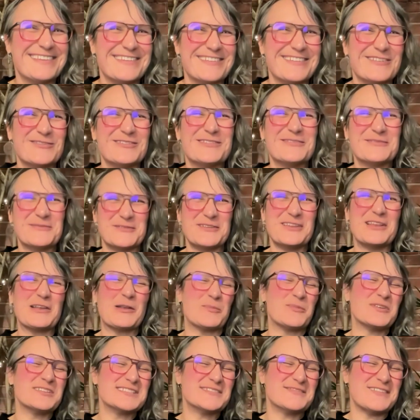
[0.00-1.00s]
No,
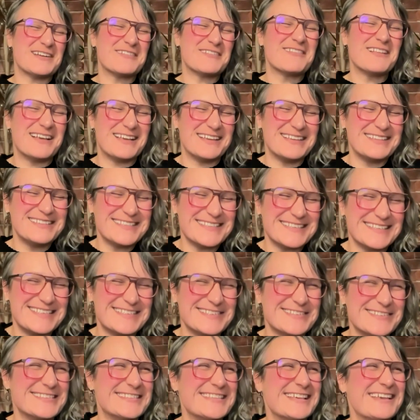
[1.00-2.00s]
most of our clients, I
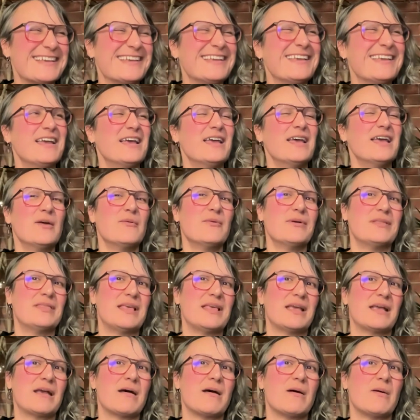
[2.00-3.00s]
should say, when
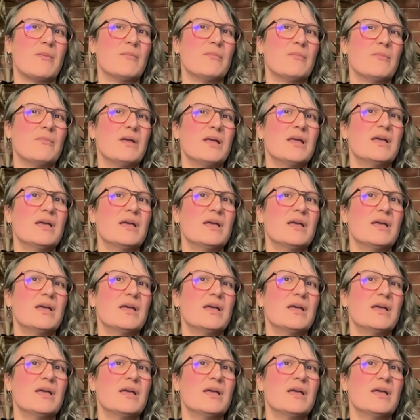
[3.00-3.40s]
they come.